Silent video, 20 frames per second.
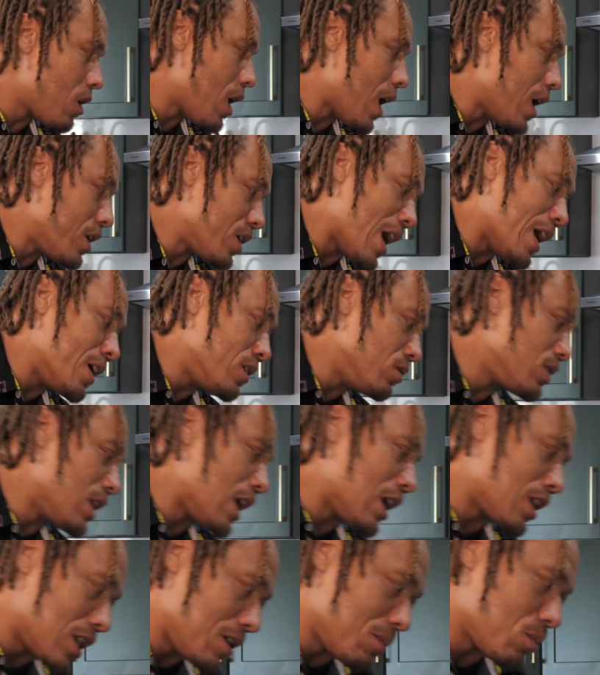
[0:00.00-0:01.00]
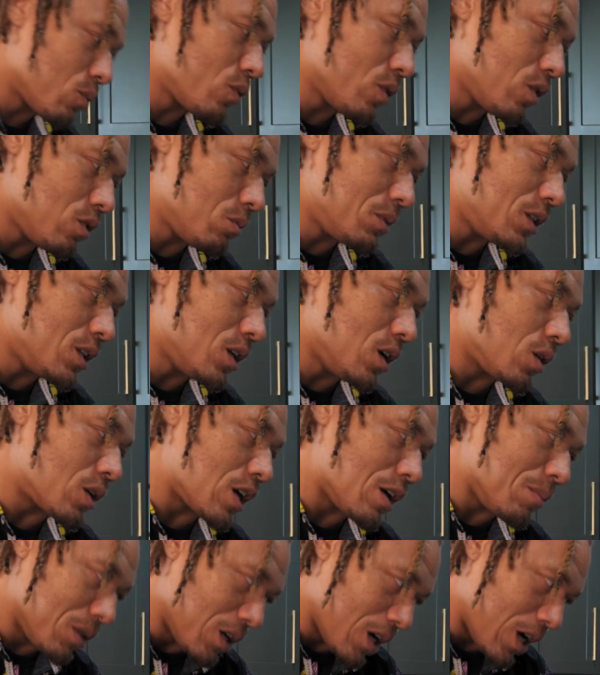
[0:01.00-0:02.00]
All right, hey, you gotta keep it real with me though.
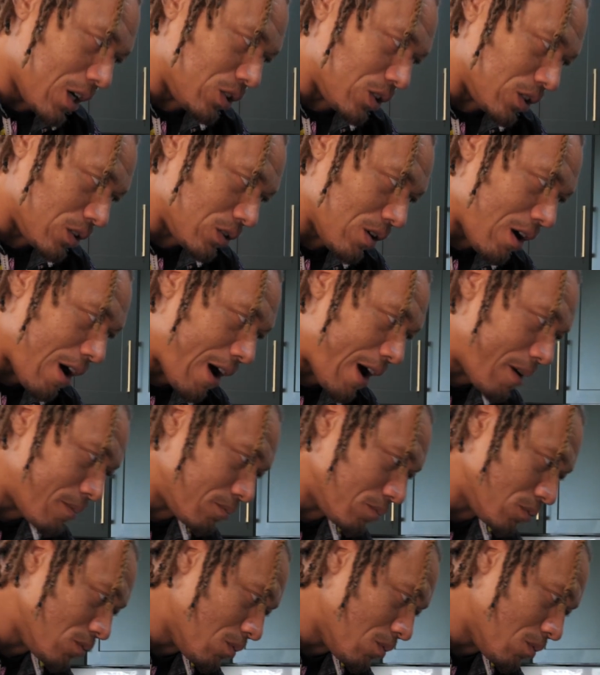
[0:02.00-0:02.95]
Keep it 100, all right?